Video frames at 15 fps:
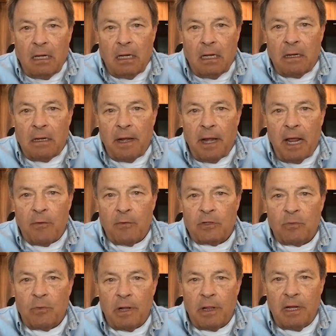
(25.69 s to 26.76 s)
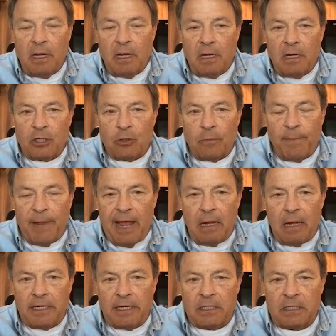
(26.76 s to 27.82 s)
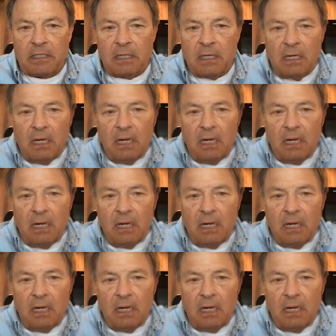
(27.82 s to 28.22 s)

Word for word: Uh, I was one of the initial pilots.